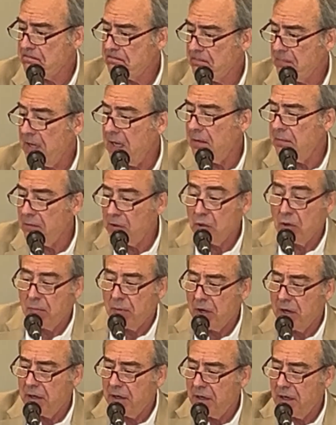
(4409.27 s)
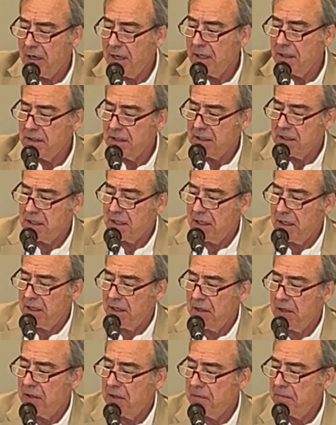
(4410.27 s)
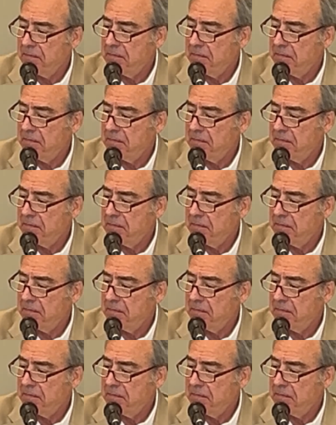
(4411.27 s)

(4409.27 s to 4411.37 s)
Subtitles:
Yeah, low, moderate, high, as they say here.